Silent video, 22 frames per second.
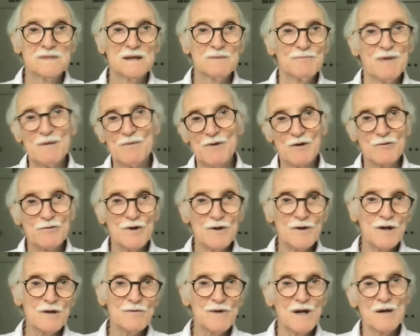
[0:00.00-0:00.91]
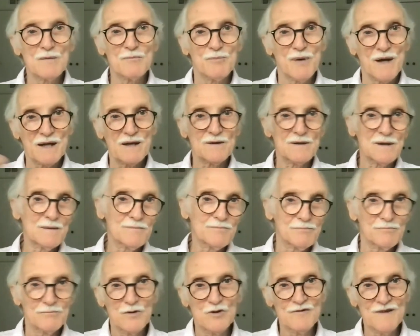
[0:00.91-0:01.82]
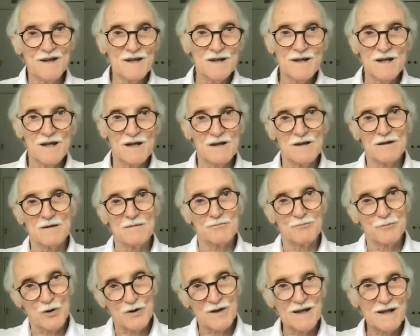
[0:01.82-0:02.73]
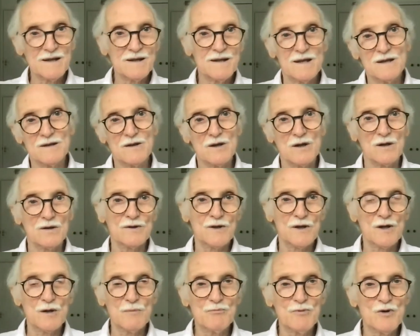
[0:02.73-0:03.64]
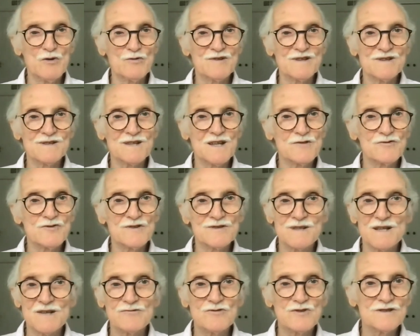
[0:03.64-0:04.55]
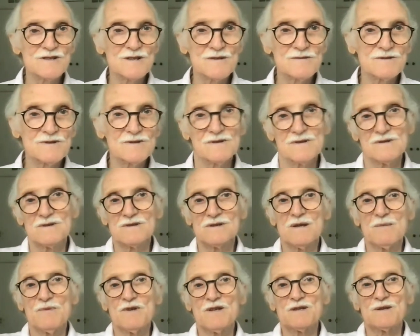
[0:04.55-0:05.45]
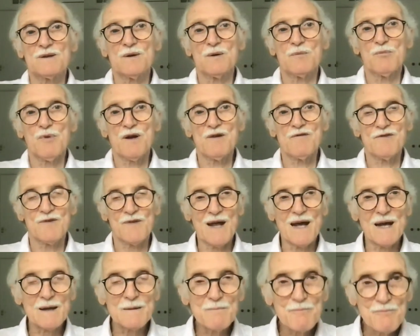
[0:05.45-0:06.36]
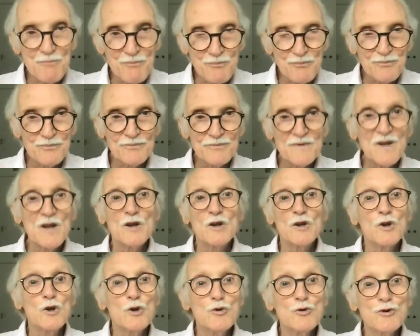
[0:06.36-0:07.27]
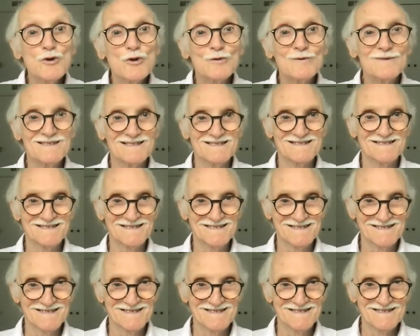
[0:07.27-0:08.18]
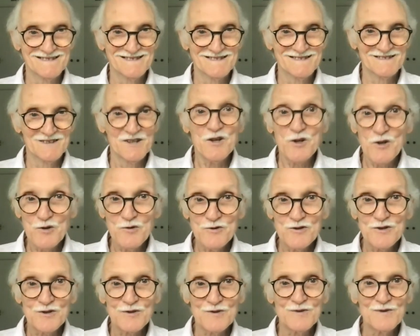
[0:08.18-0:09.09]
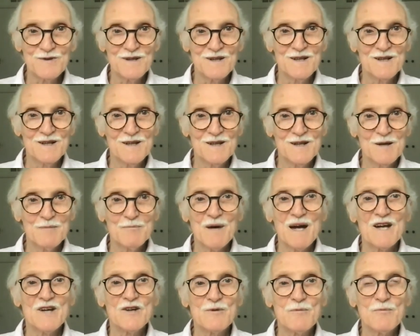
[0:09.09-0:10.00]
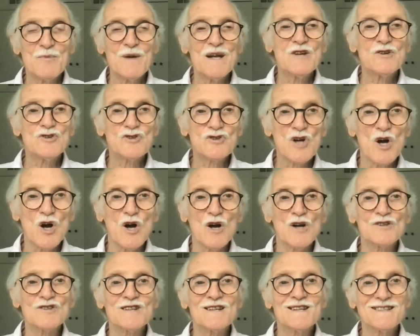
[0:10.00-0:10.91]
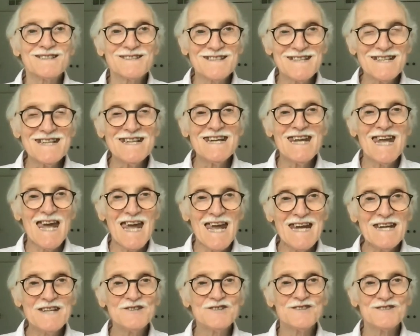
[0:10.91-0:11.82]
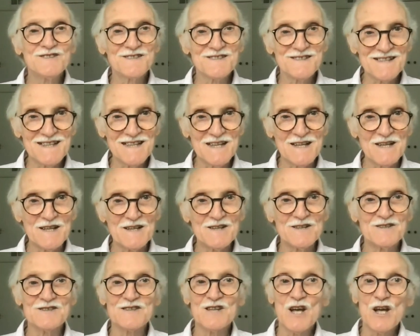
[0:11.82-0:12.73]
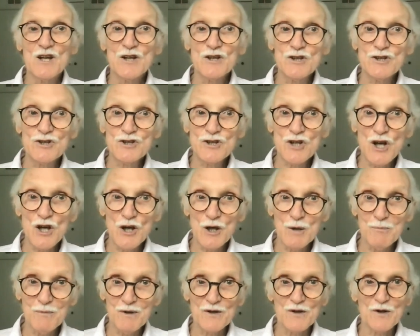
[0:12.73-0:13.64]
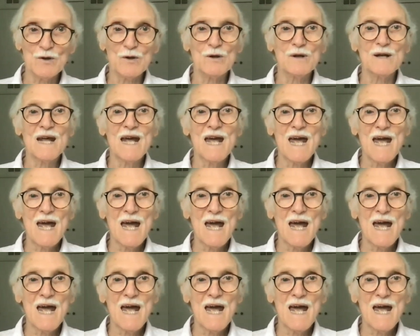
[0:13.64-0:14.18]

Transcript: And people are running around, picking it up, moving it here, booking it in on a computer, etc., etc., etc. Somebody's got to pay for that. You do. You do by being charged THC's, terminal